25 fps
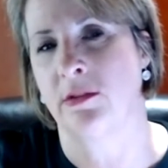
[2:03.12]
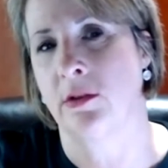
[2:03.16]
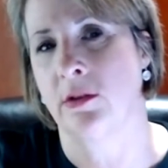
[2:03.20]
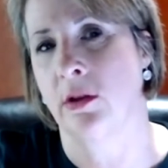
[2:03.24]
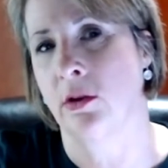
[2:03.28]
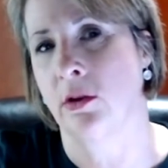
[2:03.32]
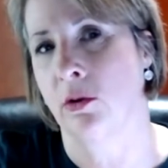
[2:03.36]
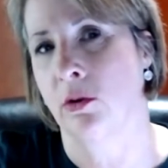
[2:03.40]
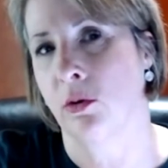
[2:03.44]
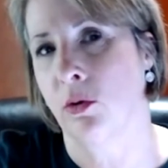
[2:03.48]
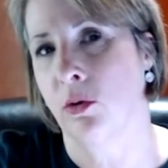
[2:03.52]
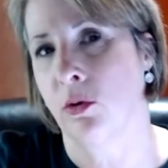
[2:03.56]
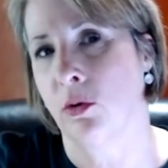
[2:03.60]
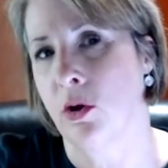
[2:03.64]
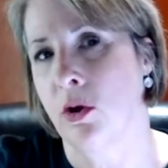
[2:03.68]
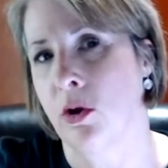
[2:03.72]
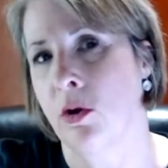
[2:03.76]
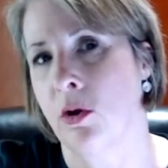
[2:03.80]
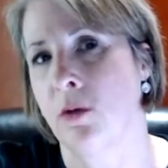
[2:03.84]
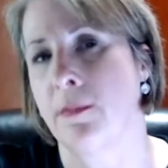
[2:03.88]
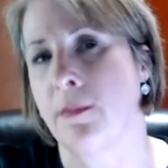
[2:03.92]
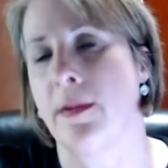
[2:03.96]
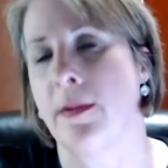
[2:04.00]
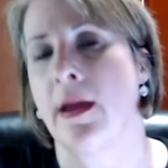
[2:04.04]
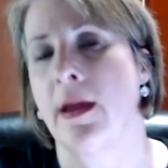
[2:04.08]
to your
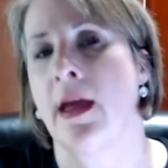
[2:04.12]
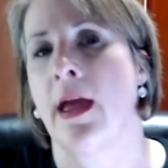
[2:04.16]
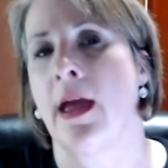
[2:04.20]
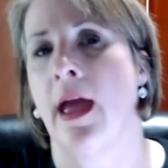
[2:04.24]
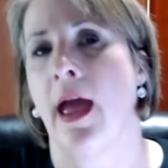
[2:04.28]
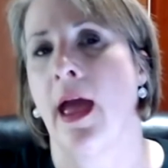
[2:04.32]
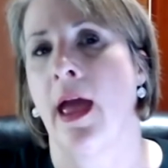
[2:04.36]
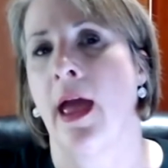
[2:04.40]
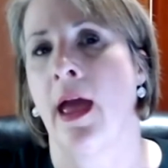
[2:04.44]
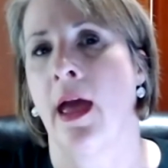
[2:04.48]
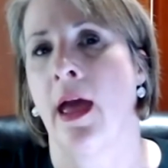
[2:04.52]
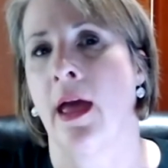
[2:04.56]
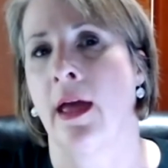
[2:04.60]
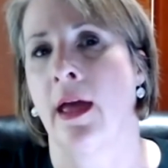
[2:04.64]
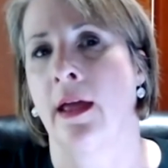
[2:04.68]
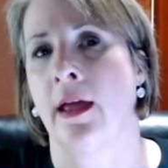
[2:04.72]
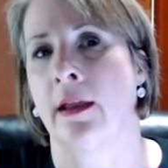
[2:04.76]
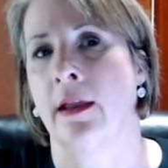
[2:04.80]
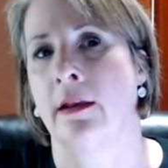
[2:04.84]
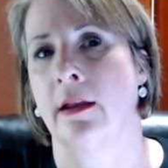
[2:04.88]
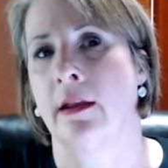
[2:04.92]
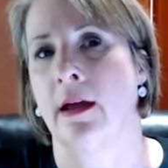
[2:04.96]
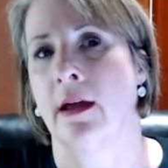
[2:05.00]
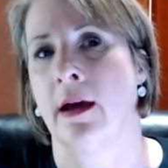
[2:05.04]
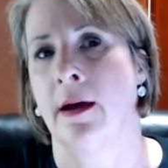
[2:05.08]
group
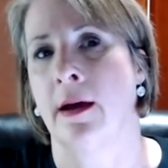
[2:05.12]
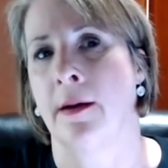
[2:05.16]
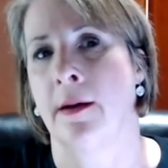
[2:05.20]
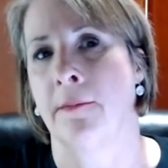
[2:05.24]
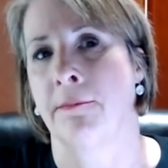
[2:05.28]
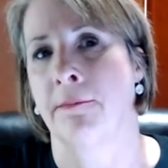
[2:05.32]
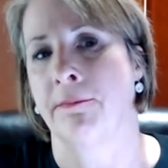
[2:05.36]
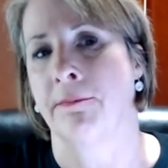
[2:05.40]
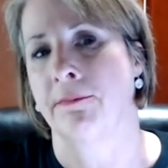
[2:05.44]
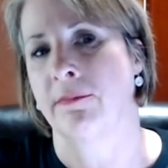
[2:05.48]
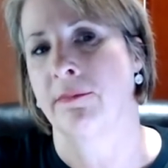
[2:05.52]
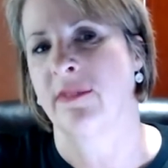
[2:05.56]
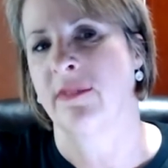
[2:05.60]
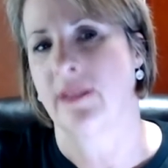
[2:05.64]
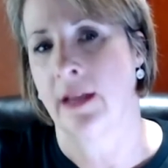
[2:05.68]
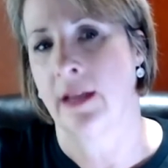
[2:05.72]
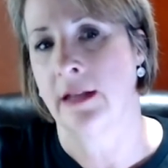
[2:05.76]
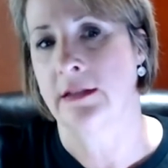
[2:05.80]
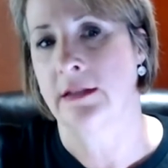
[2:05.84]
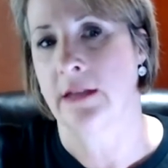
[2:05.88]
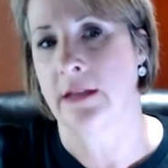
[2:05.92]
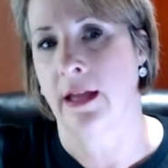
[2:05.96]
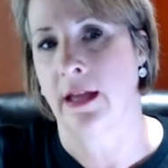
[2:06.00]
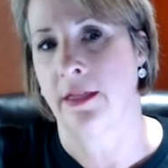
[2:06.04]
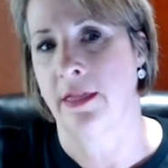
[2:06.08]
and
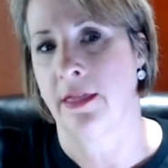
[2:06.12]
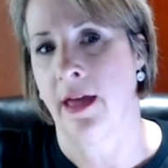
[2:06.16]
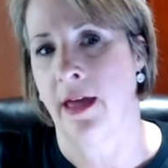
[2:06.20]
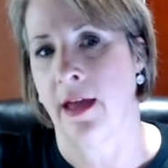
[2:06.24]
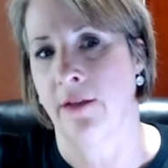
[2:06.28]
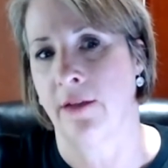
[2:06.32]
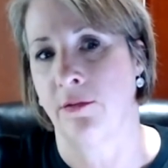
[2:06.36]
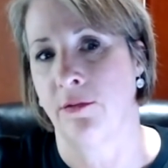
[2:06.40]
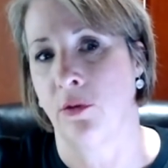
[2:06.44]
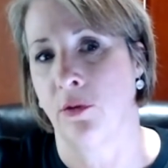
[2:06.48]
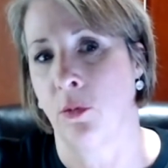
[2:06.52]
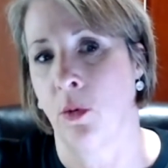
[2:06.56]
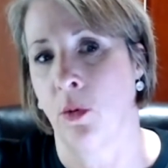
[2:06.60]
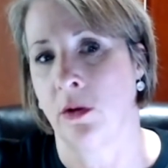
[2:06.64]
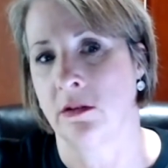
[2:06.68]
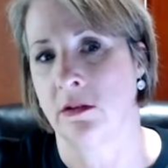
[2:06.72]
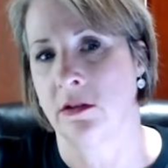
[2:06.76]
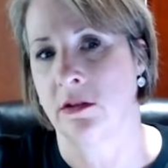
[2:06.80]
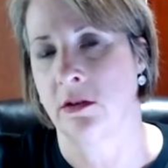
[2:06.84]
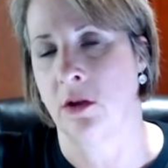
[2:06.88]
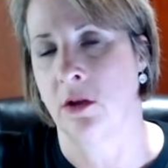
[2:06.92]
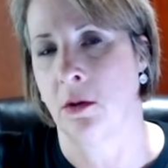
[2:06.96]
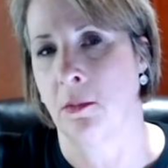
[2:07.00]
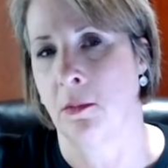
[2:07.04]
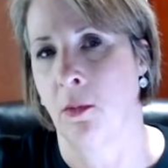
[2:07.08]
things like that if you want
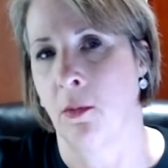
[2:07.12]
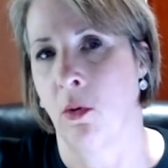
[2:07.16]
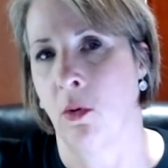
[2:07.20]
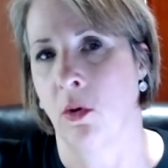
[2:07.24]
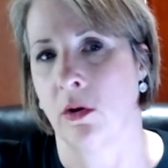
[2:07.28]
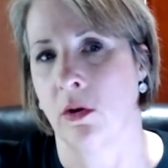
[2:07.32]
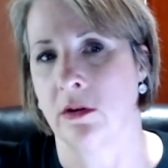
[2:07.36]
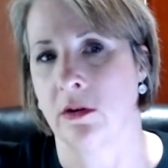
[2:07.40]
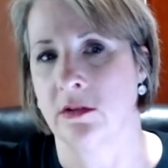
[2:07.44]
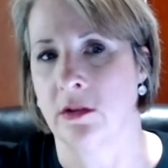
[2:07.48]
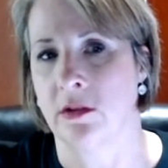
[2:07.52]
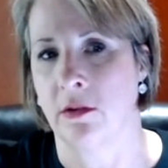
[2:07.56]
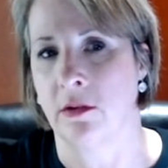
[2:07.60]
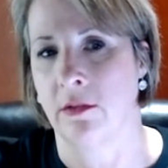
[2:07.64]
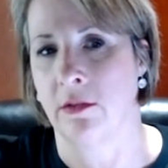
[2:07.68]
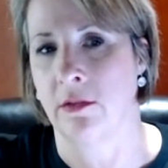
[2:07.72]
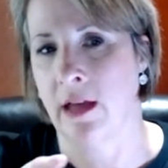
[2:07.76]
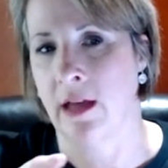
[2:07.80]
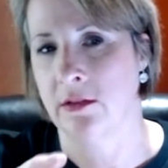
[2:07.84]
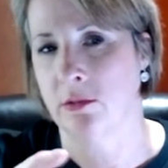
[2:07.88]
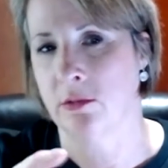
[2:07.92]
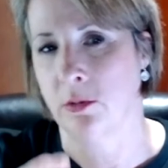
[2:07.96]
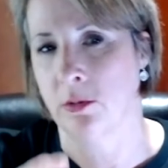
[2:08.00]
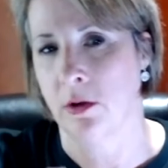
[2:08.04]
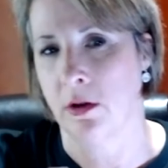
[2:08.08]
to know more. So
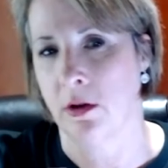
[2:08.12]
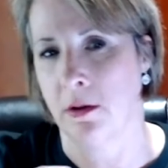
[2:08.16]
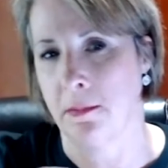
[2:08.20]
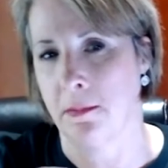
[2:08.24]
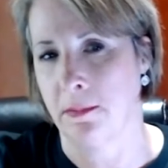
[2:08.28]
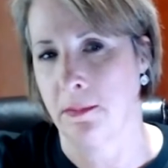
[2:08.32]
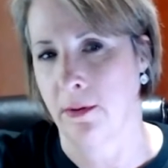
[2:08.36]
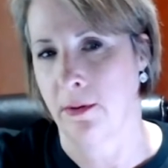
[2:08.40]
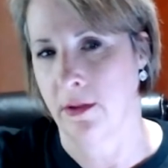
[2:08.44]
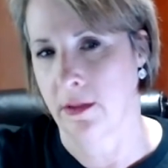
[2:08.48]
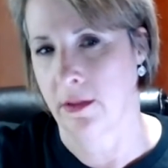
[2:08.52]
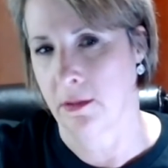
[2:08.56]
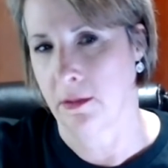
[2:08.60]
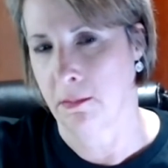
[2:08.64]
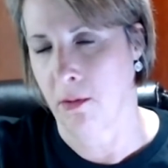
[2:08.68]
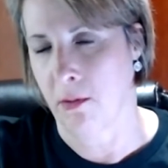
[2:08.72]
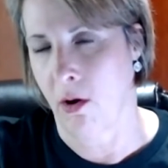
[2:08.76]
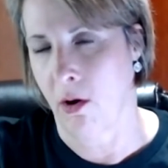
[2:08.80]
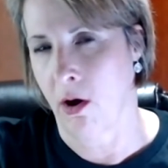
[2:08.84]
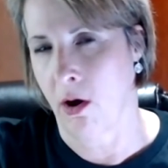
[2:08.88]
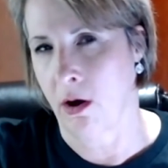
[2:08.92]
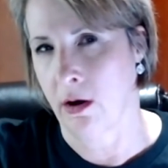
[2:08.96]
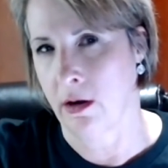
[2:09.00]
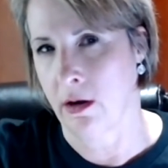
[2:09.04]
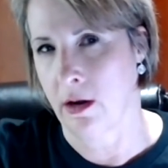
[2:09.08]
that's where you put the
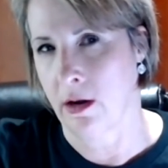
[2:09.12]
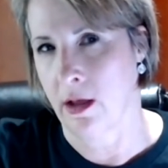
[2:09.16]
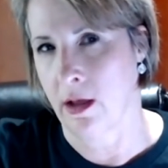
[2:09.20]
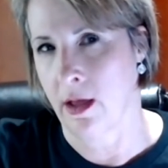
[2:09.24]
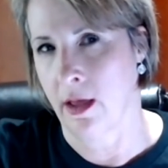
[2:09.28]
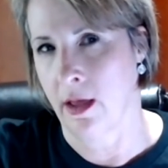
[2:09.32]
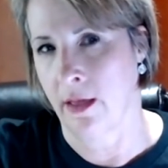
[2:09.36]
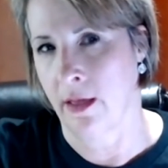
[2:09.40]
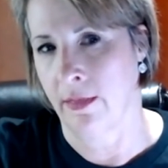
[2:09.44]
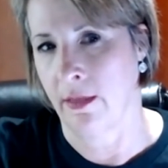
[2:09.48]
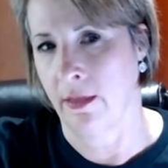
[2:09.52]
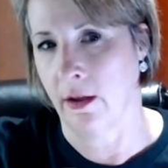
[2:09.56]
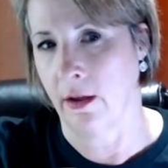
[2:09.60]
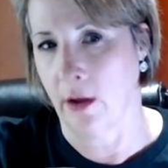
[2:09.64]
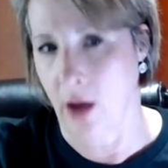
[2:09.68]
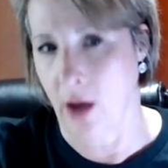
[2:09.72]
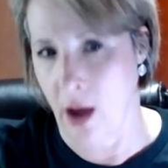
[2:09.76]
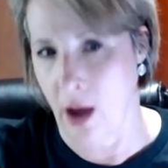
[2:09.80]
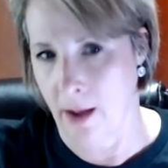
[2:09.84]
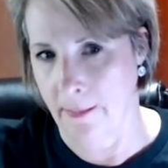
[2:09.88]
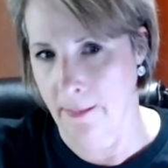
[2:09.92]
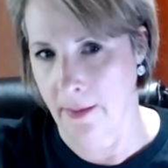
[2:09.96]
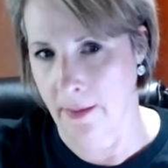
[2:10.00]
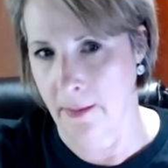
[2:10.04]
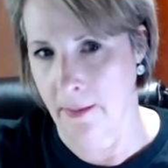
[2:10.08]
part in the
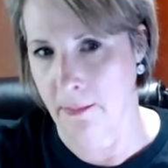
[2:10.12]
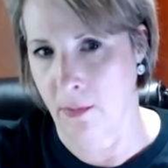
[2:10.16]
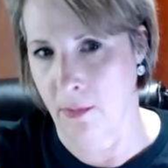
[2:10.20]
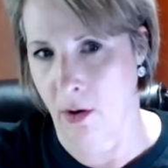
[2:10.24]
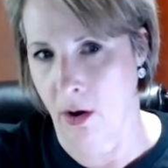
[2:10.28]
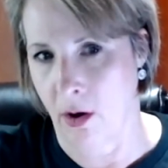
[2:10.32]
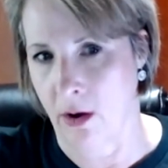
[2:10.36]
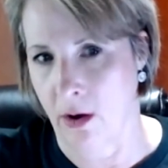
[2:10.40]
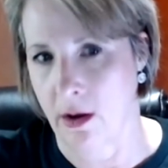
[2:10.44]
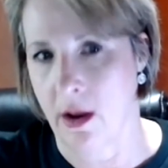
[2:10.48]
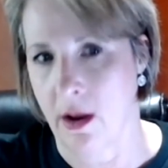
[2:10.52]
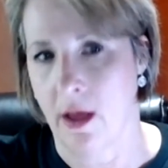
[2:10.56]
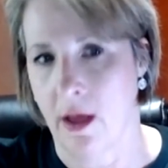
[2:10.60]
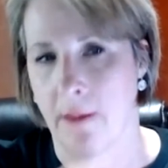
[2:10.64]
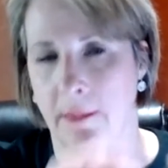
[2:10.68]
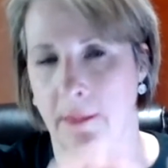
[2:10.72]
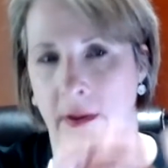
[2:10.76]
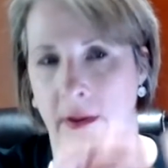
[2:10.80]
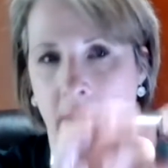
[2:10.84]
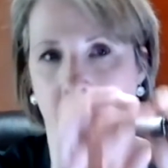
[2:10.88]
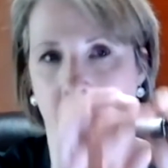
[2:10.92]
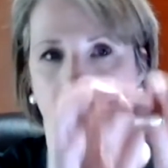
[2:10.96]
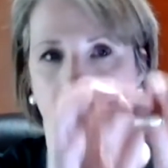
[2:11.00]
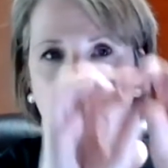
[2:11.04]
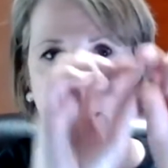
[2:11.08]
comment part. But
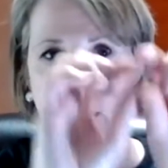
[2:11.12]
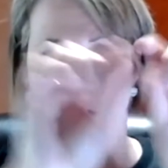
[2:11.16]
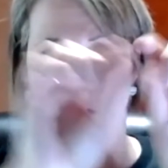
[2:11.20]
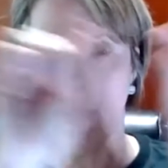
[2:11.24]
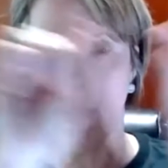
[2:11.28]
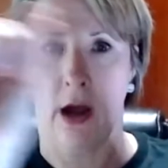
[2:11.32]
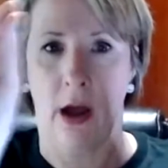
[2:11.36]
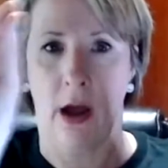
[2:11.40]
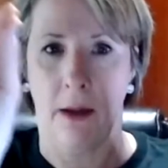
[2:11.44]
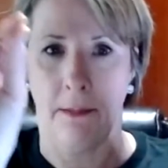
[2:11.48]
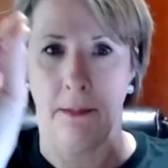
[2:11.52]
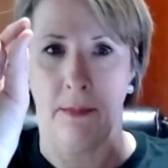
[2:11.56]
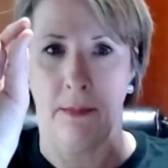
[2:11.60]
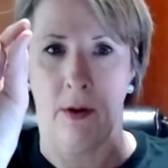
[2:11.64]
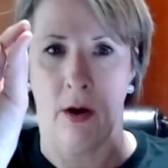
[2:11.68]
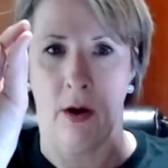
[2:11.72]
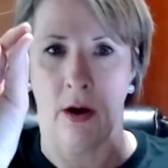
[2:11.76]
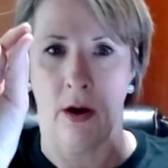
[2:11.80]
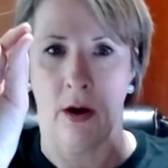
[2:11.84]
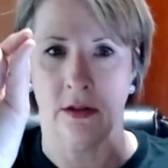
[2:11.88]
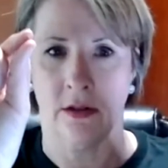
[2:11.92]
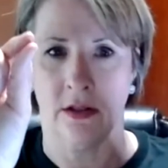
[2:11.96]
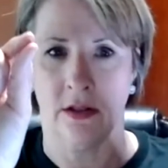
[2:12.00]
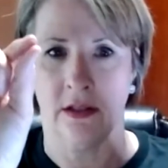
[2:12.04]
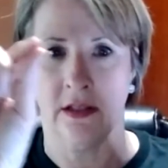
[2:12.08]
in the top
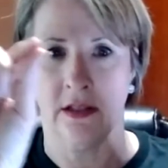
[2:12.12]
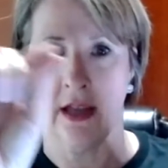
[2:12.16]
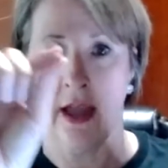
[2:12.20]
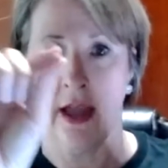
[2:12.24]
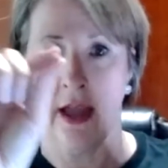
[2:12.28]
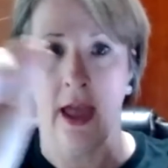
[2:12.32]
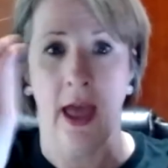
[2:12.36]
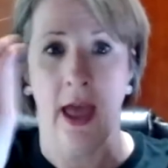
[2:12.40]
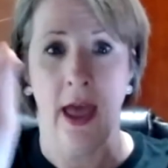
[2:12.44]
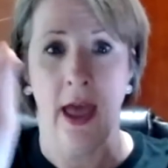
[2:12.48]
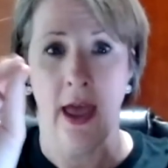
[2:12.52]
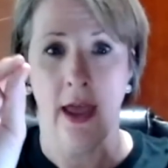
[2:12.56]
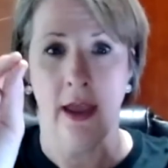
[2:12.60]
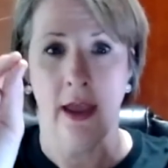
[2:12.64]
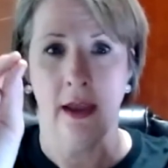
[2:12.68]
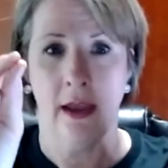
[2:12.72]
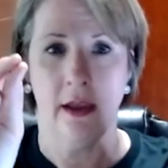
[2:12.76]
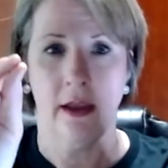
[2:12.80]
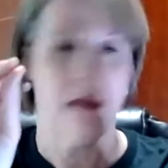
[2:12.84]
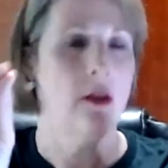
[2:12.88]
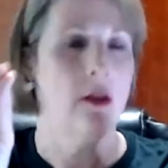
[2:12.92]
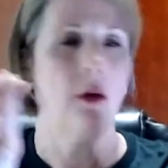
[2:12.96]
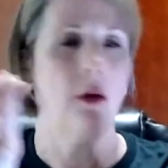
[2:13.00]
part, just say, hey,